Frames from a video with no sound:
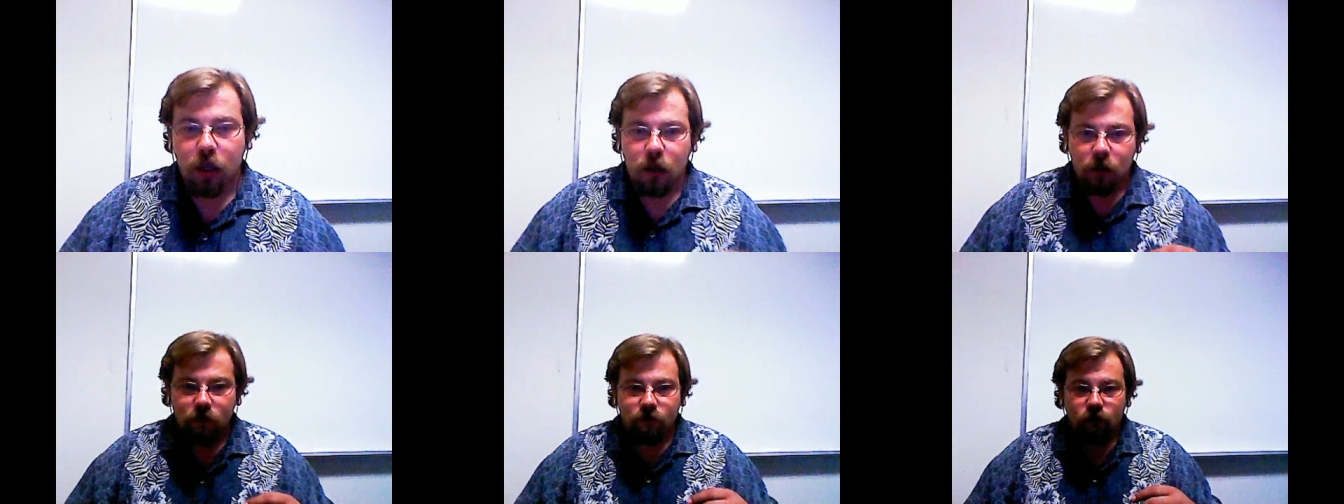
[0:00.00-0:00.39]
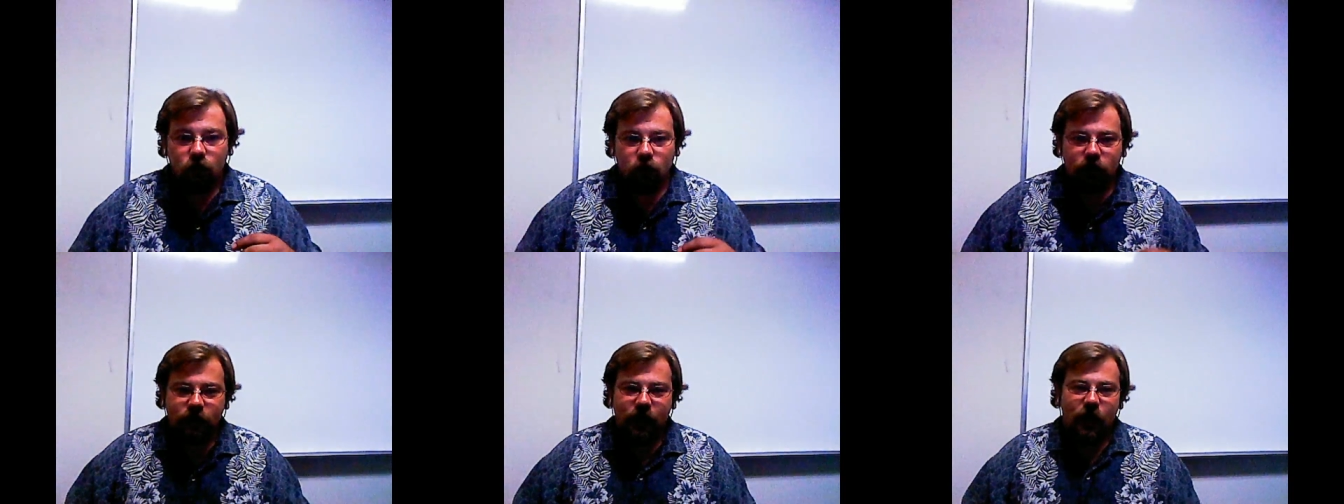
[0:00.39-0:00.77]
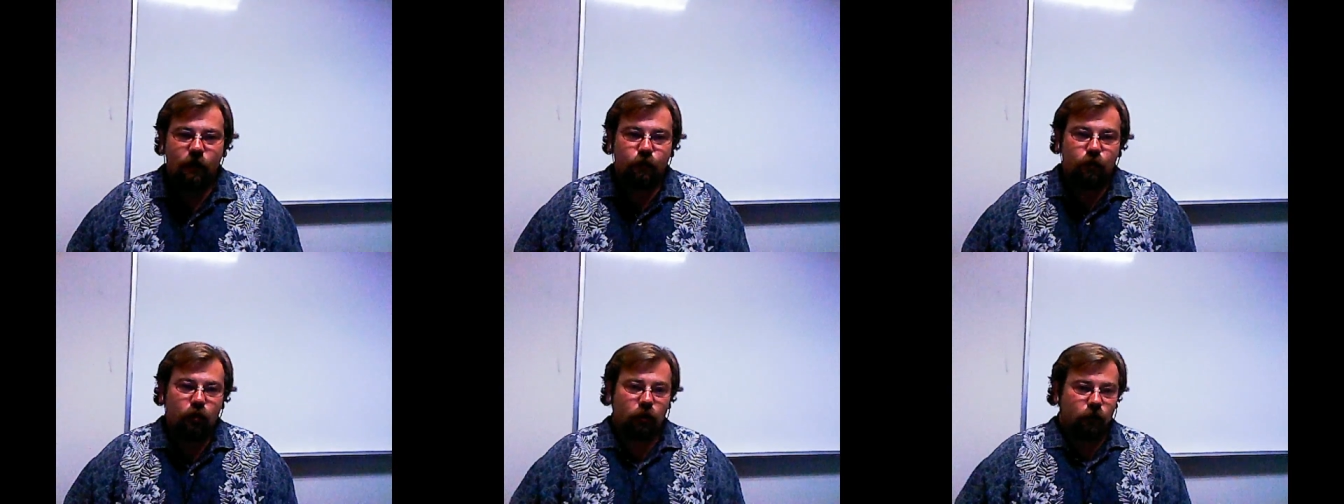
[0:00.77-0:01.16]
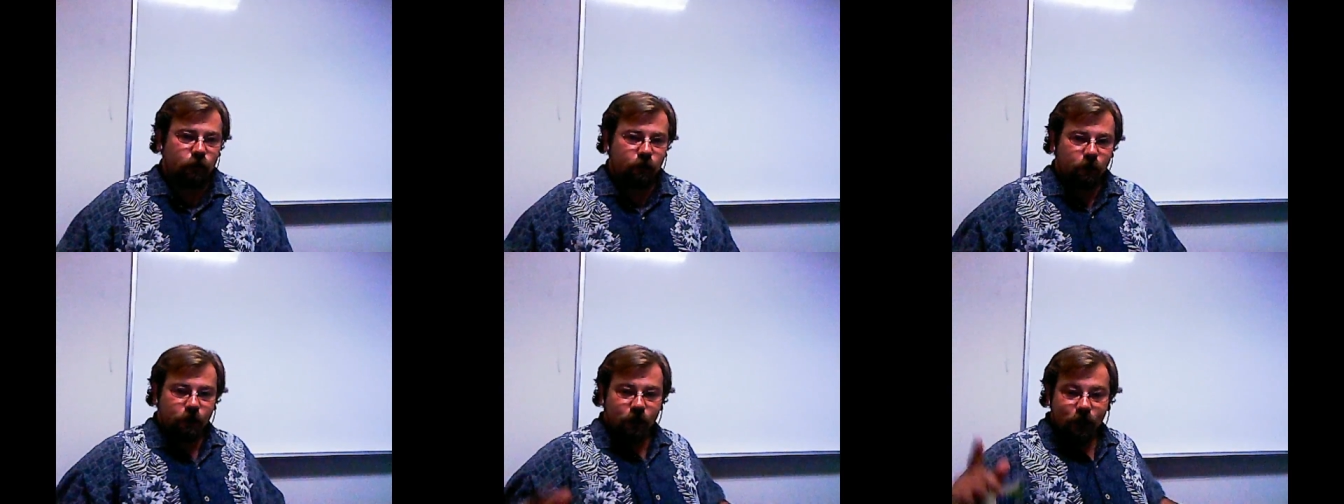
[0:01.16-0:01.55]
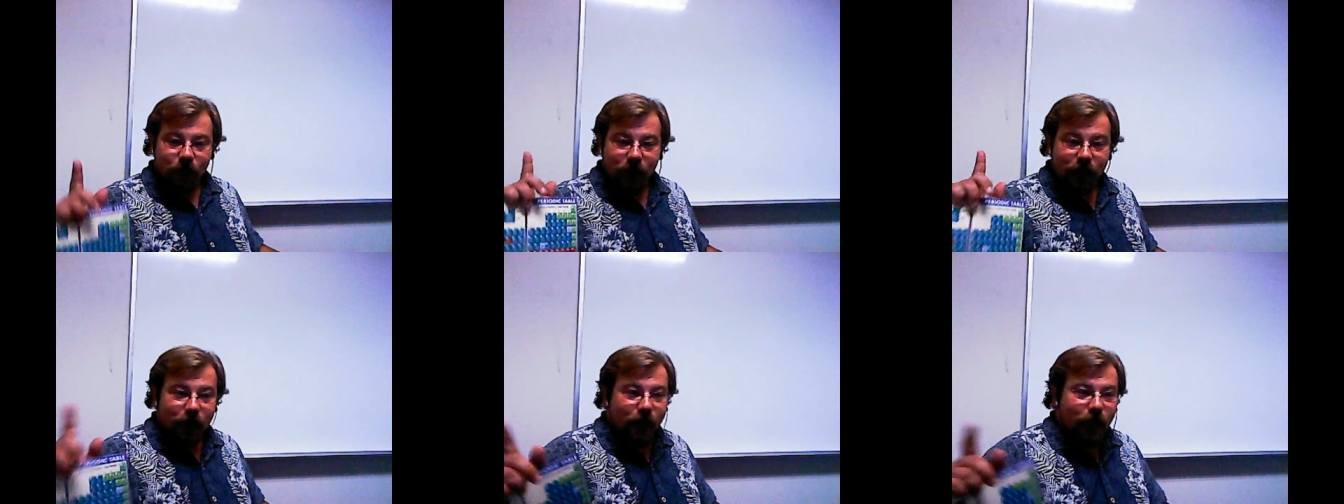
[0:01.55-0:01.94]
For example,
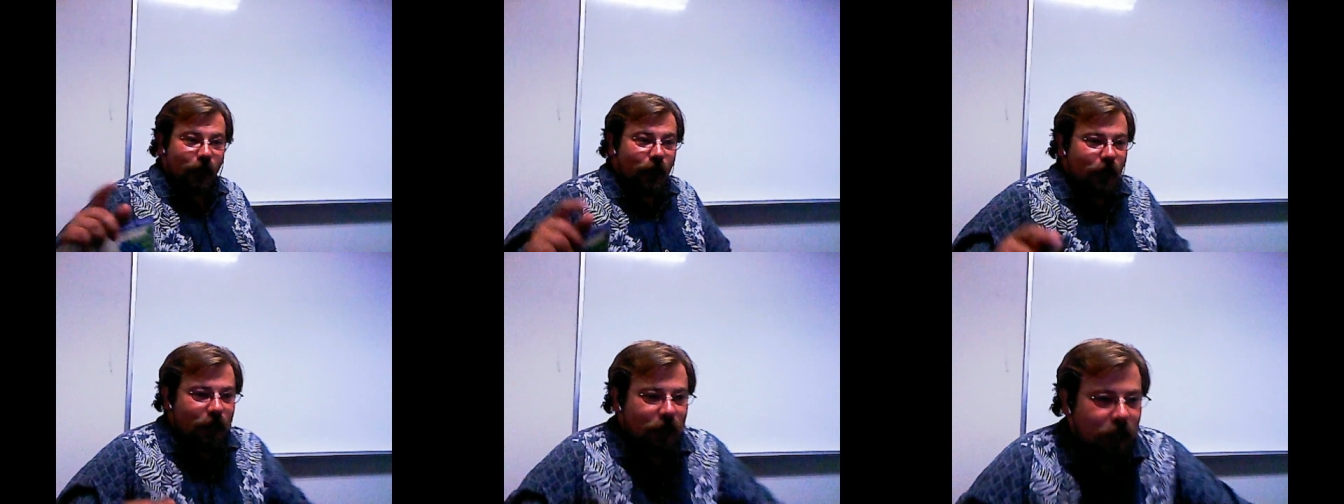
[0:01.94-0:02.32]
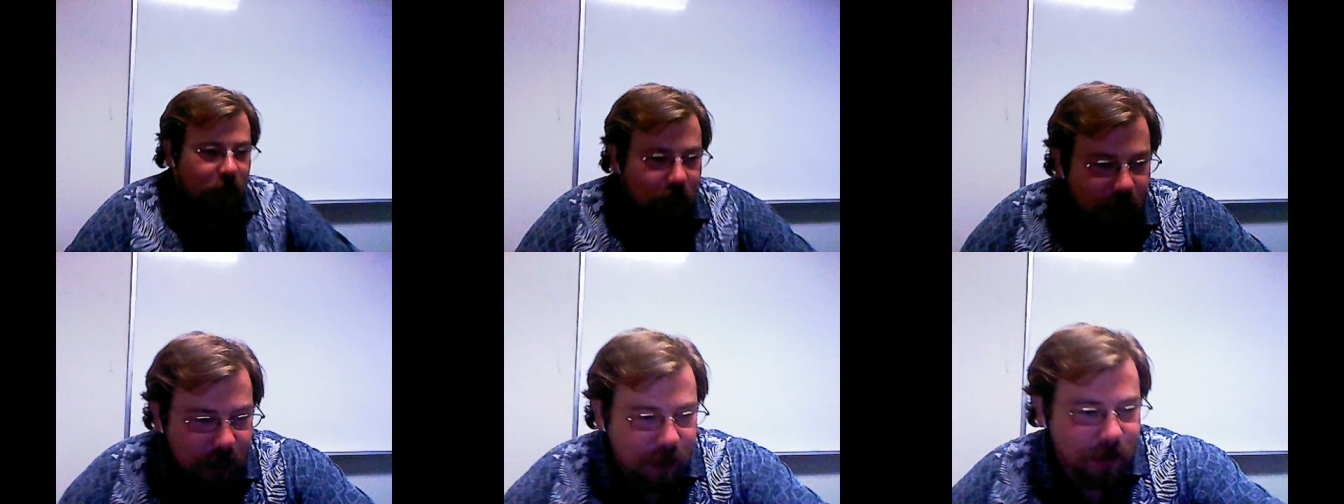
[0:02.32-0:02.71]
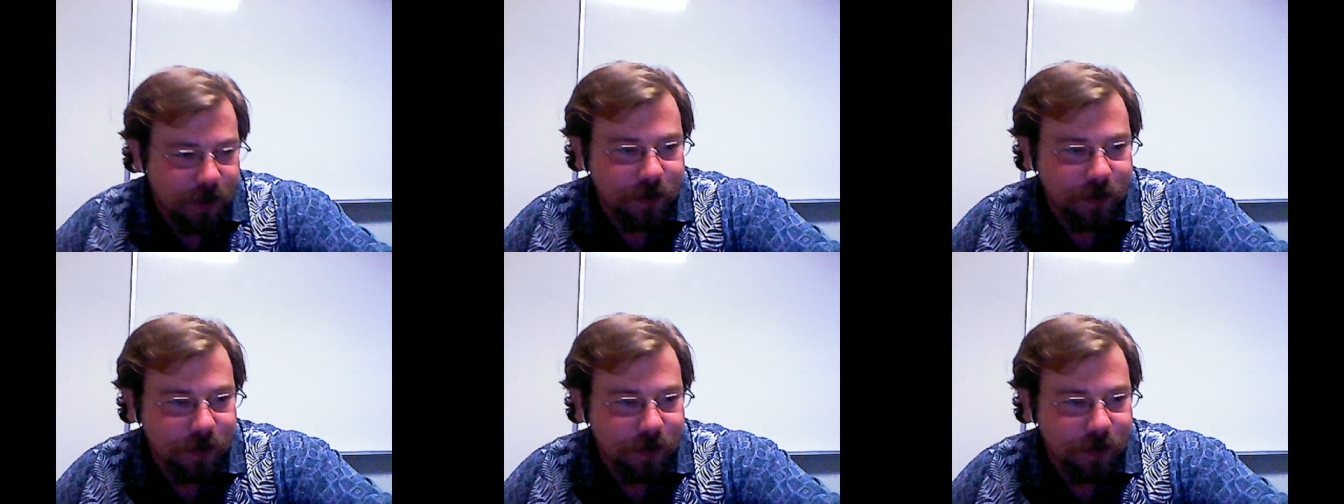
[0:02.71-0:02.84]
uh,